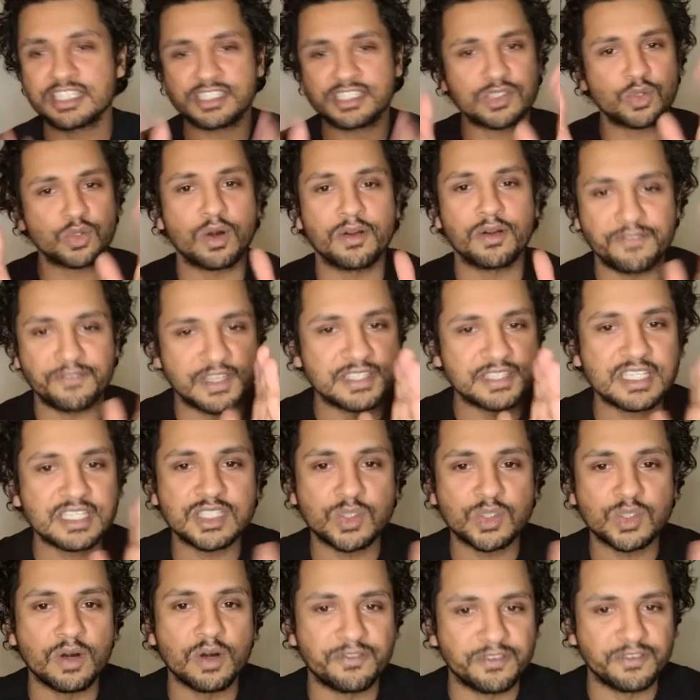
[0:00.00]

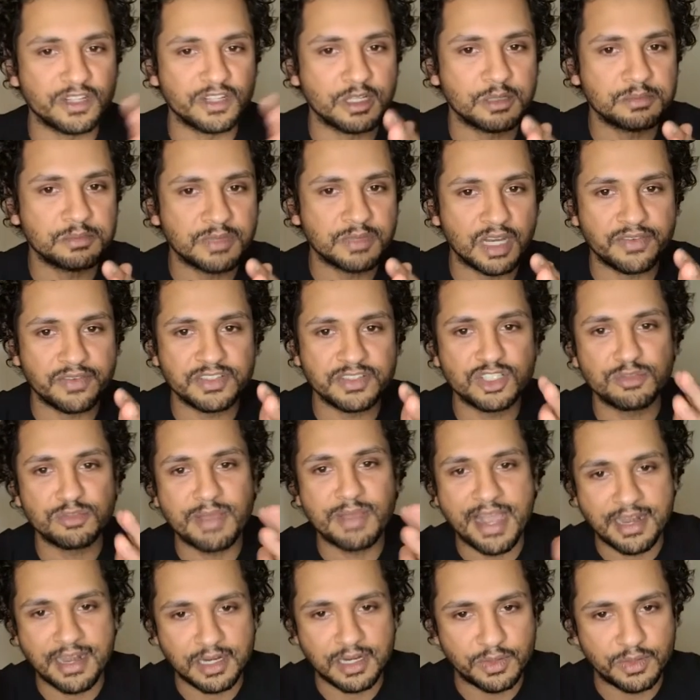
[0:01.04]
short film of a
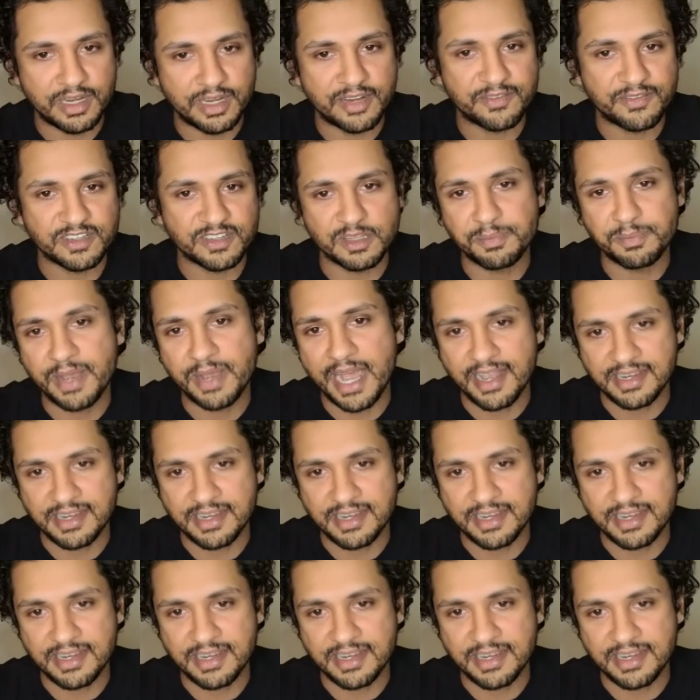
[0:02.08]
dramatic reading for the